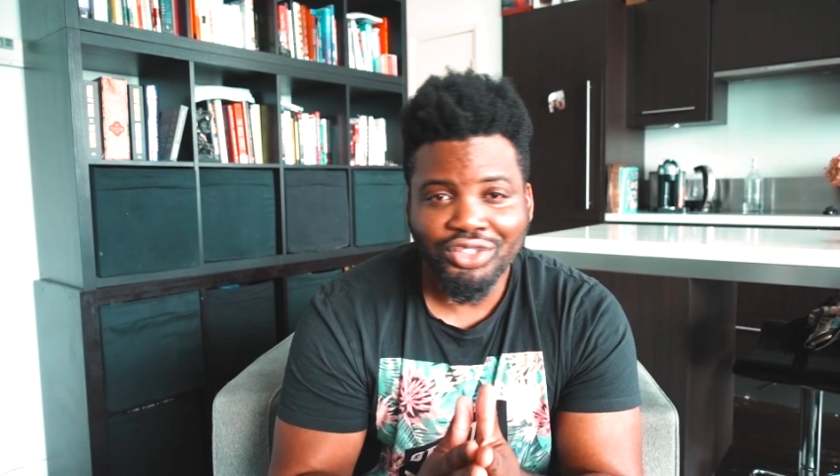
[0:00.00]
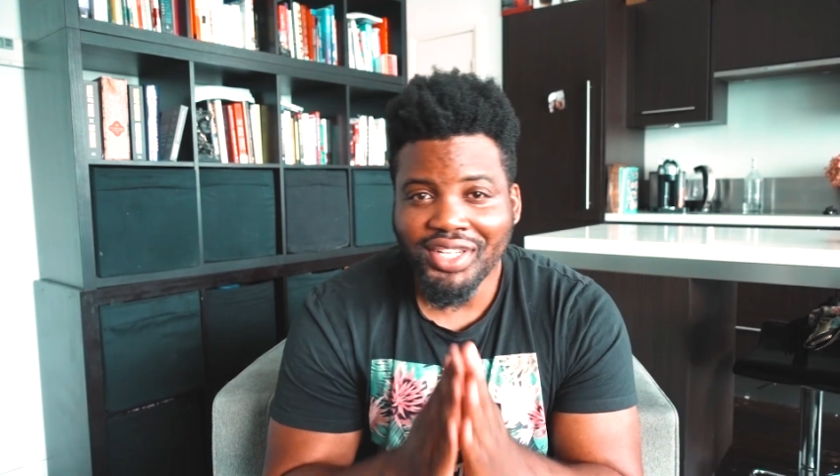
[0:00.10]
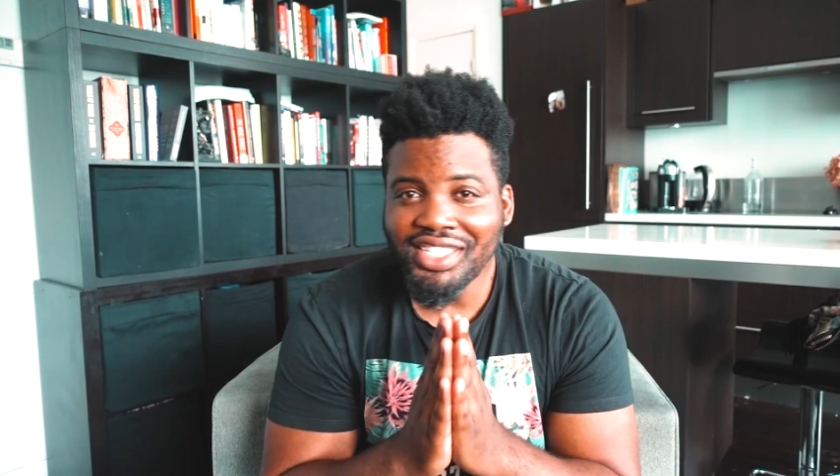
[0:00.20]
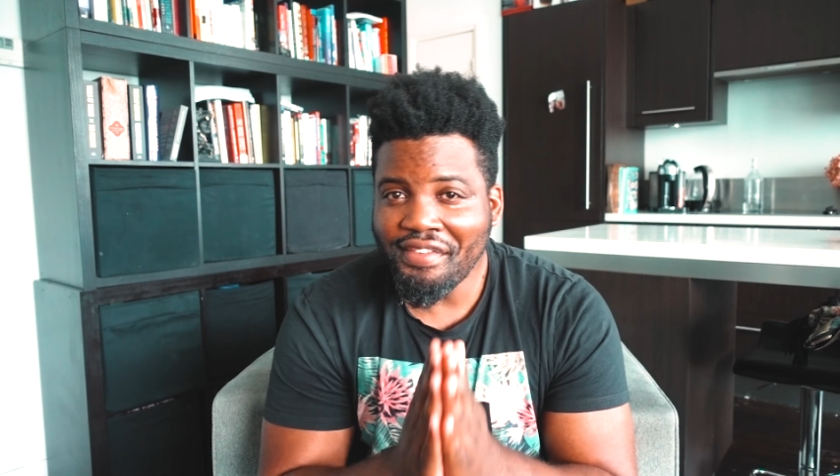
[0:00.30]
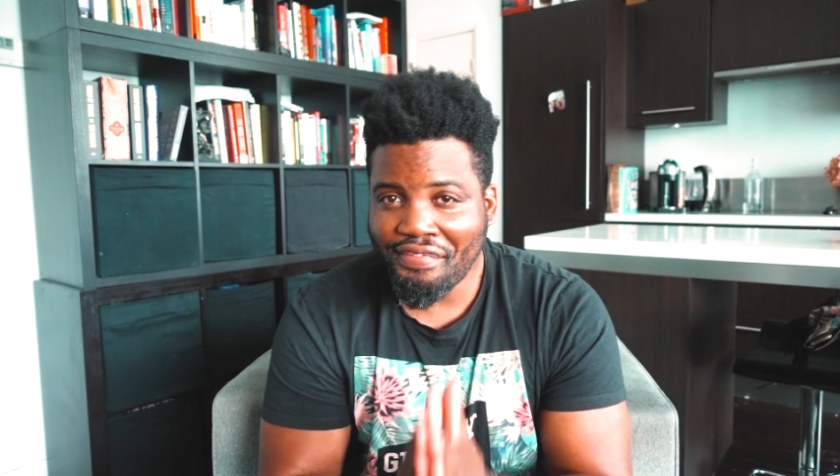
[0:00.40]
So I
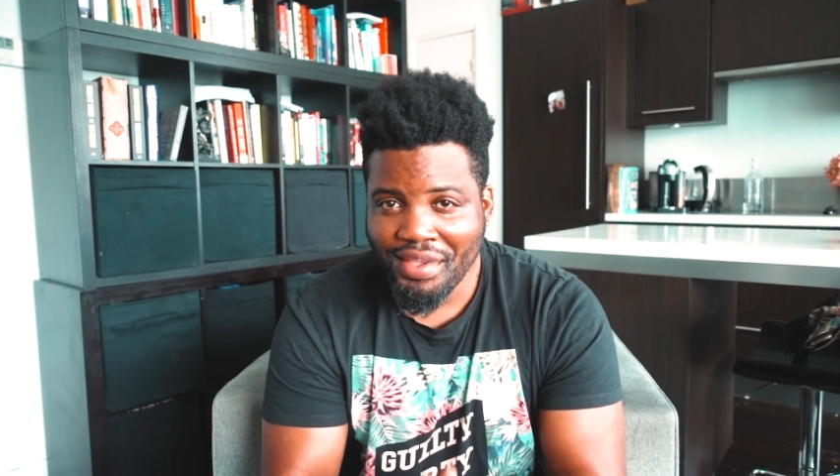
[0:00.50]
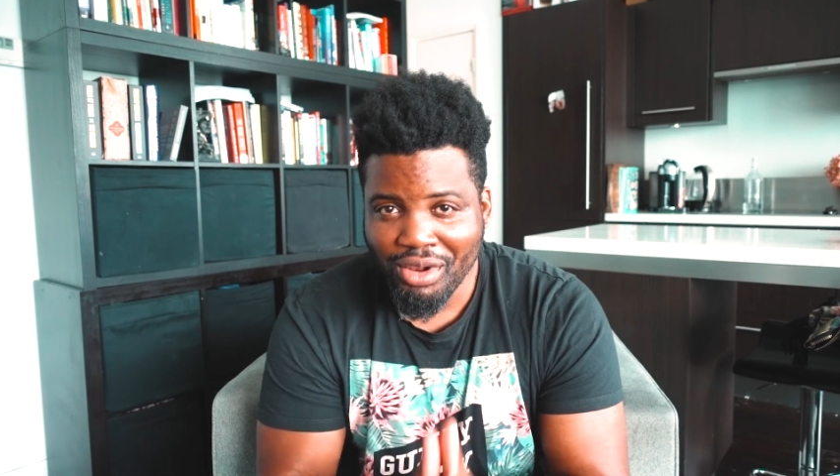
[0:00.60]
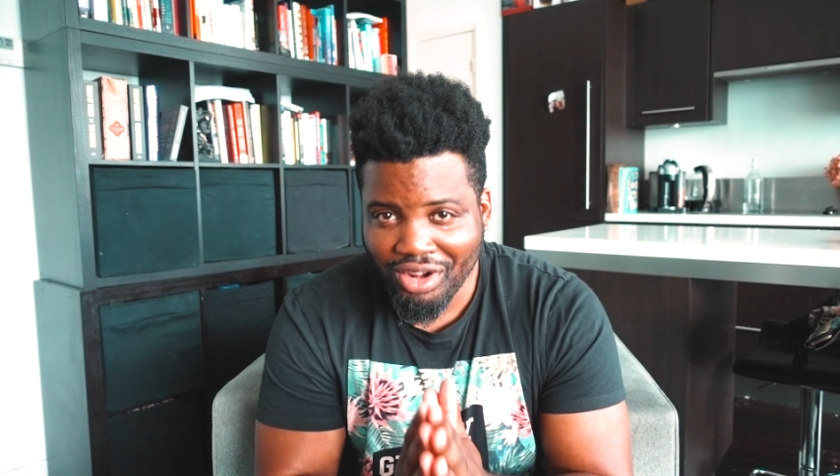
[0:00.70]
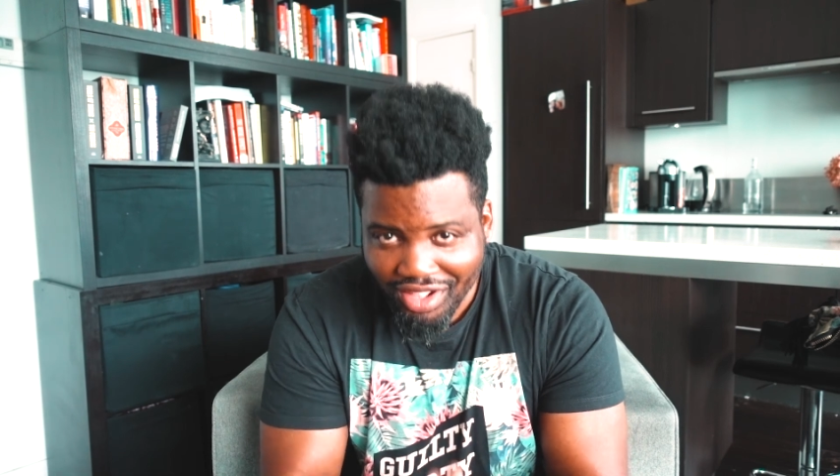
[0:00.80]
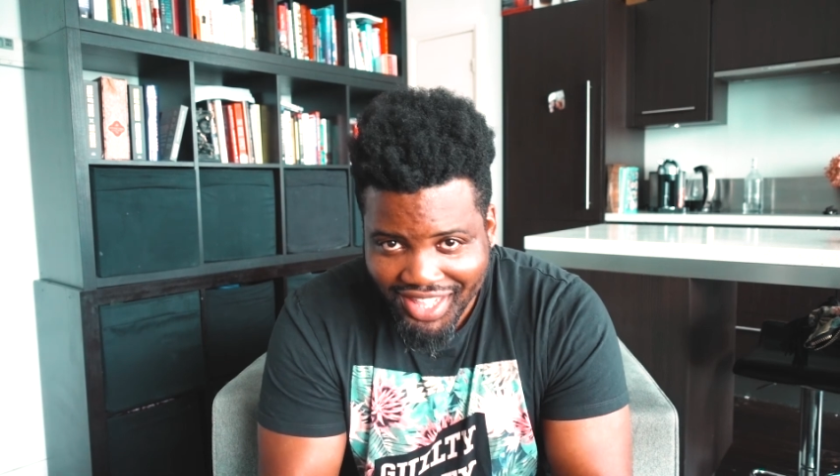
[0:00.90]
didn't film
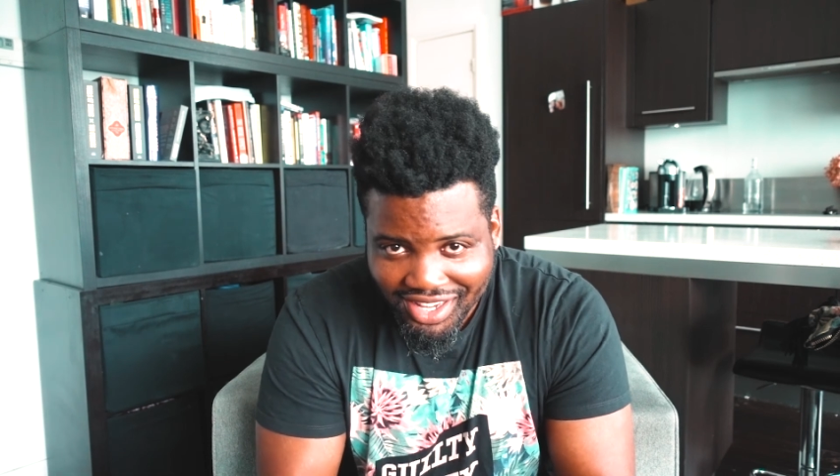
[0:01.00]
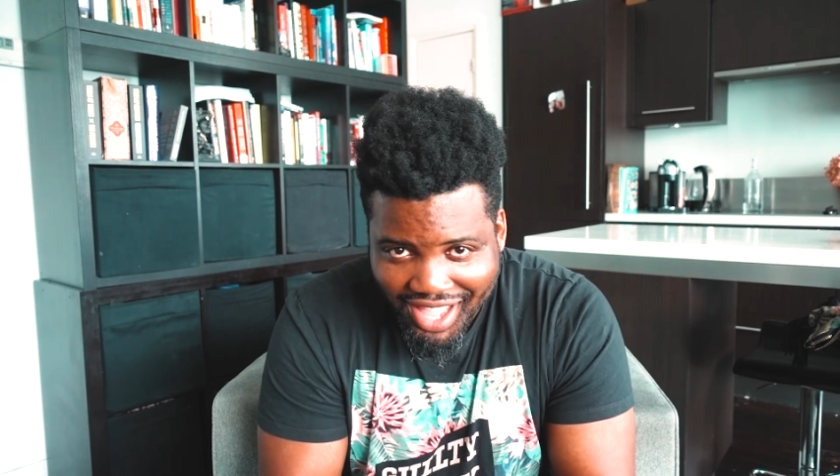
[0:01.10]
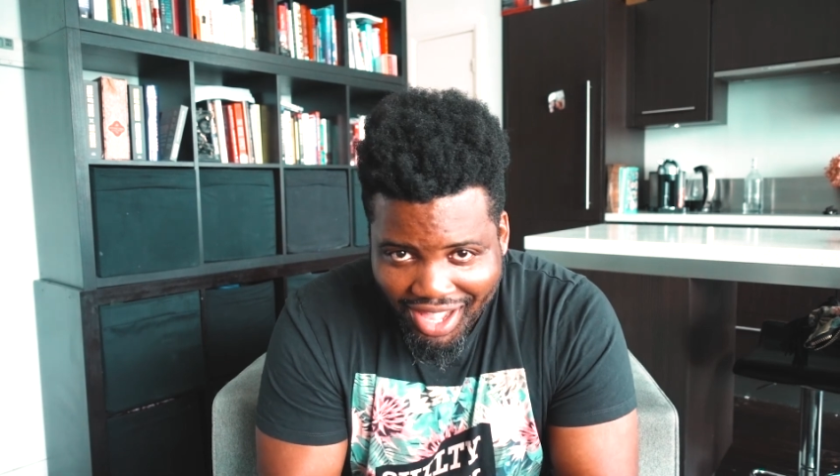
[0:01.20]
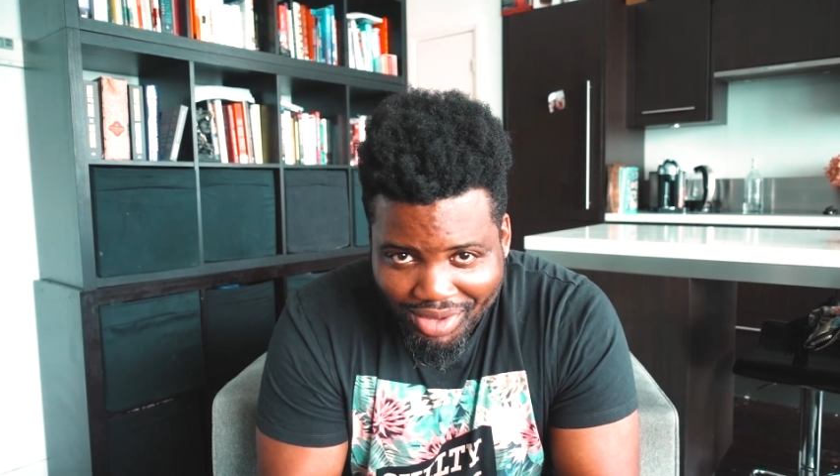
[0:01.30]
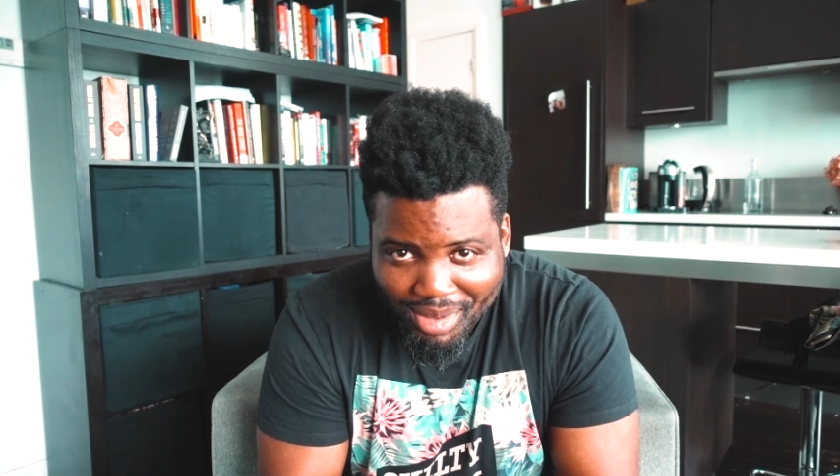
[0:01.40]
a lot at the gallery,